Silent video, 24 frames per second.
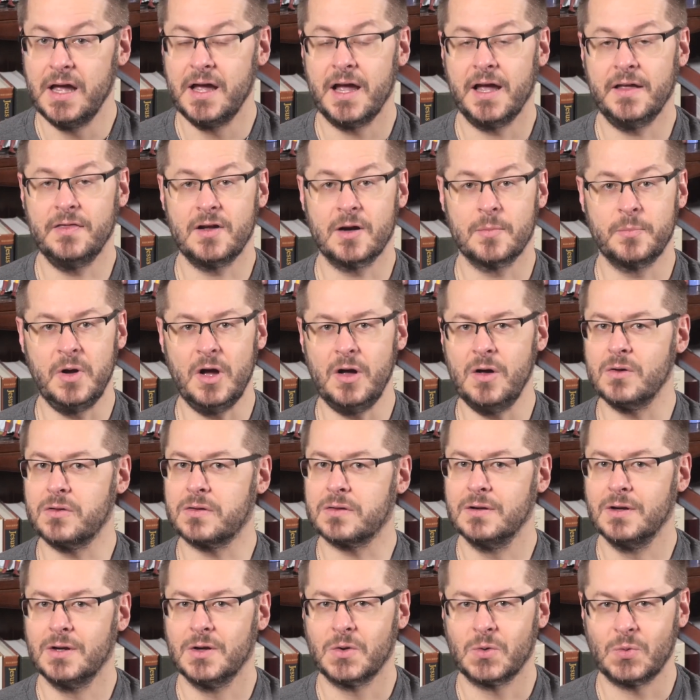and they're
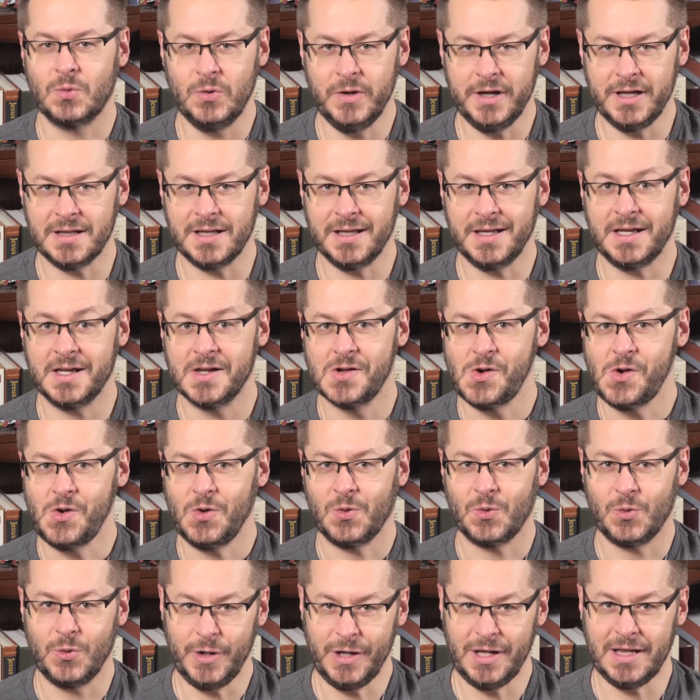both really
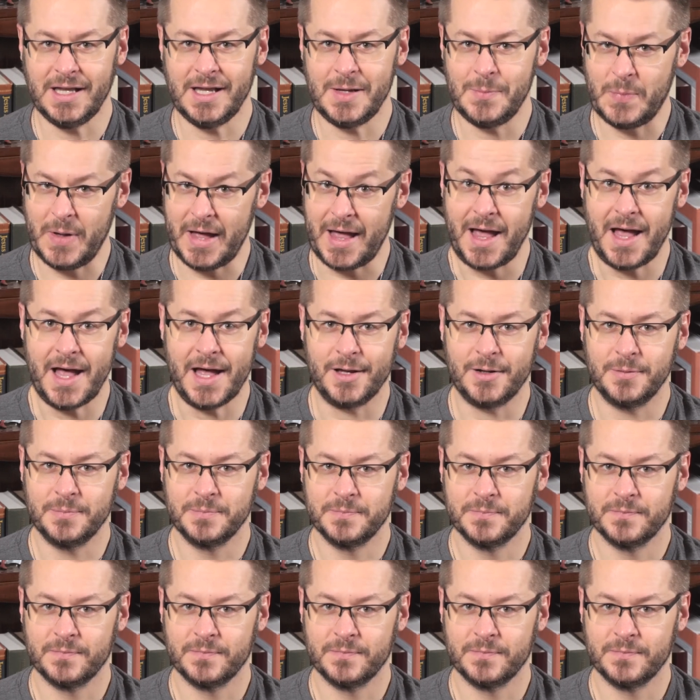bad.